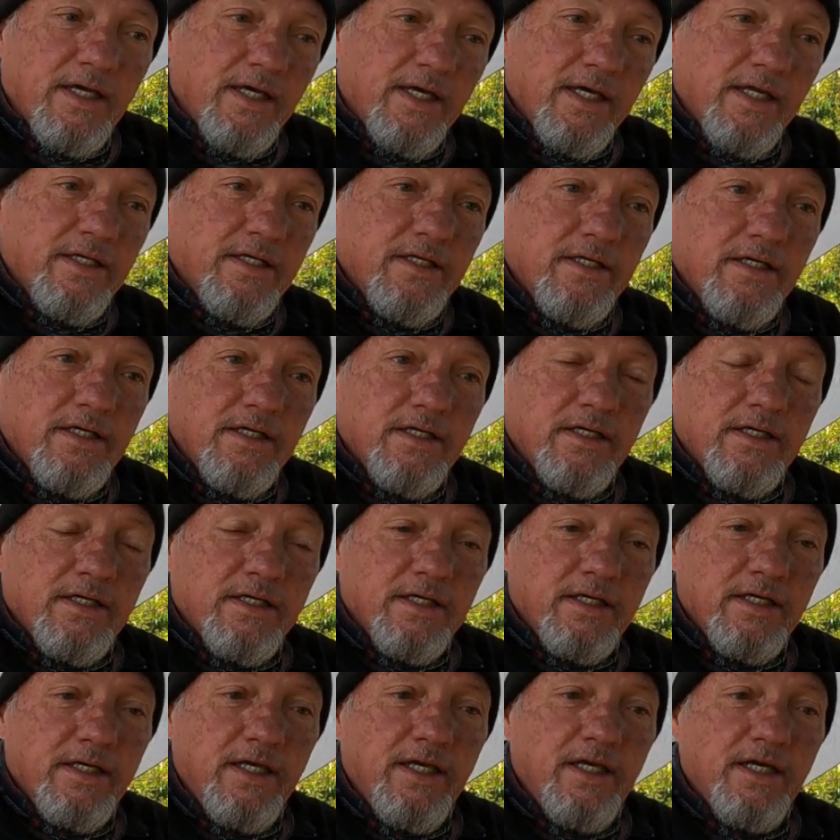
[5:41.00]
And
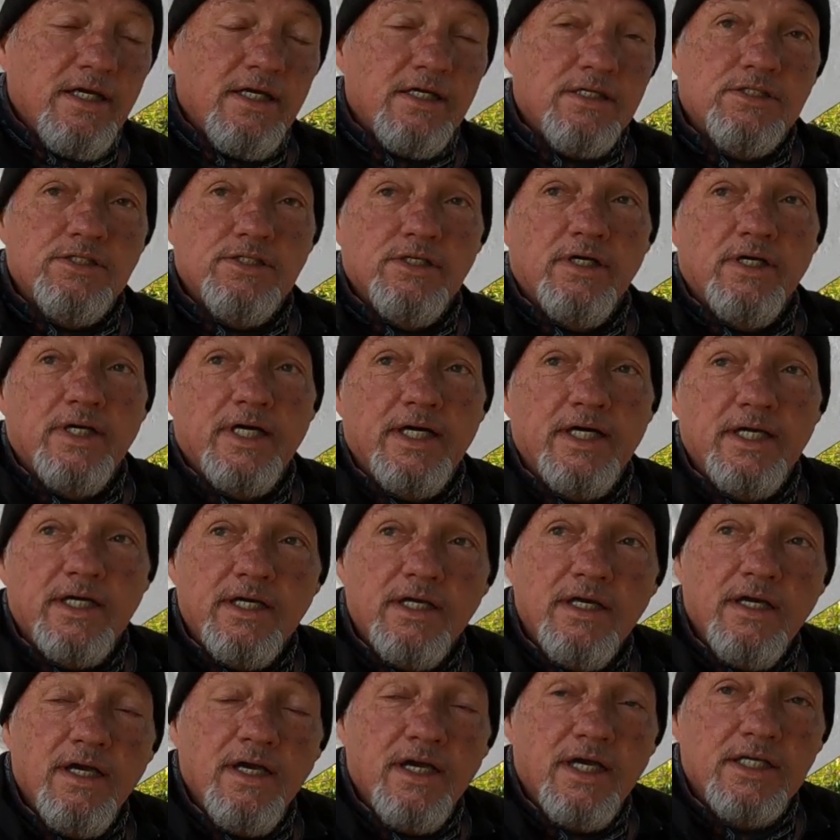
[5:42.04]
yeah, so I
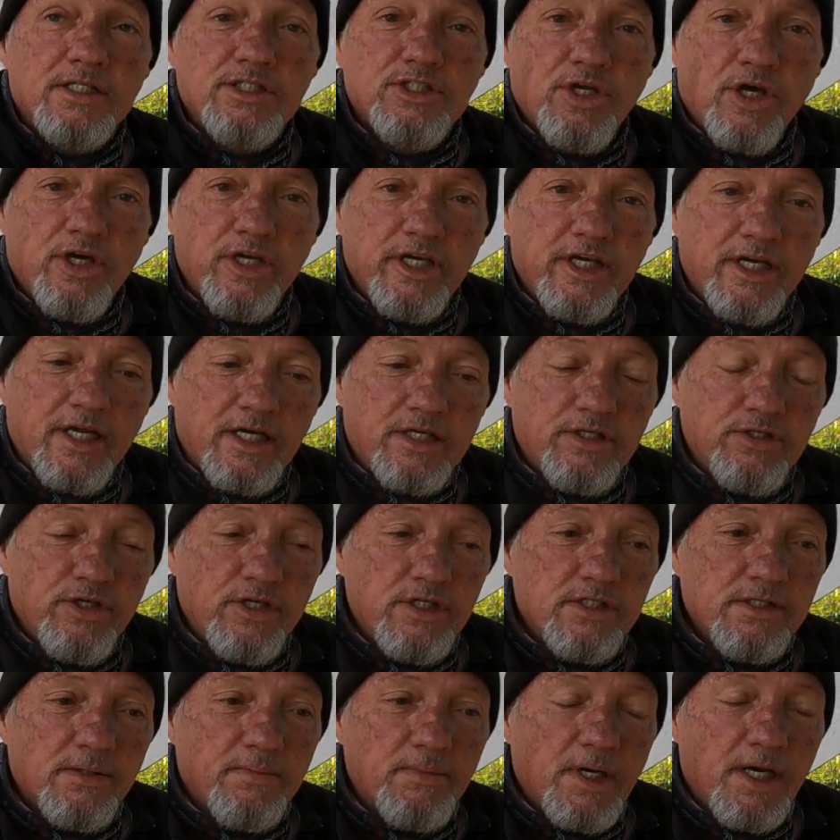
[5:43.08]
started out
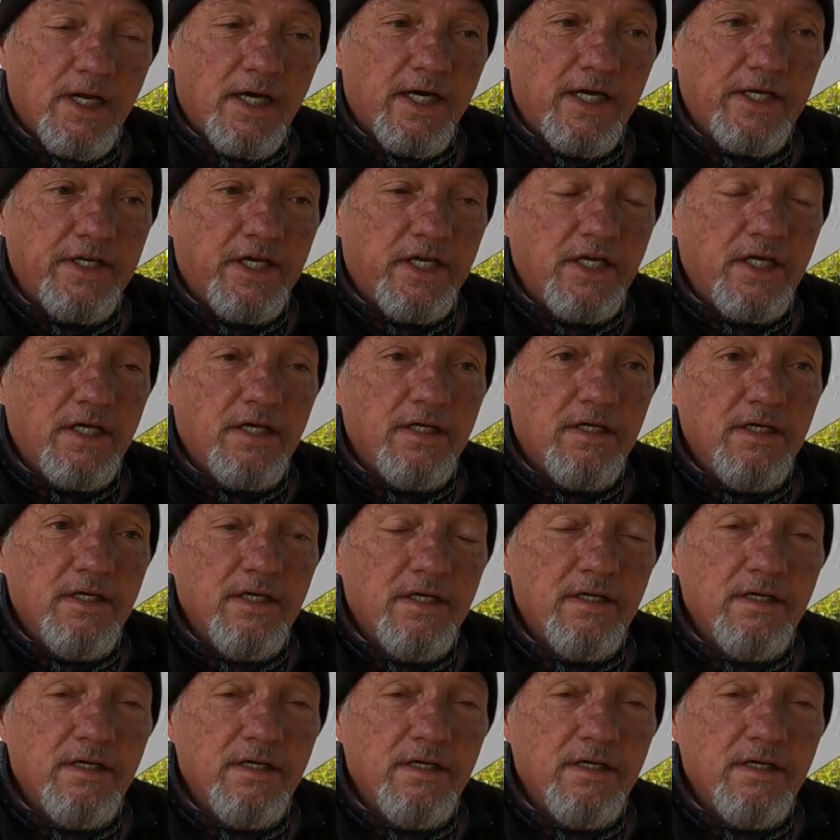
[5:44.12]
doing some gliding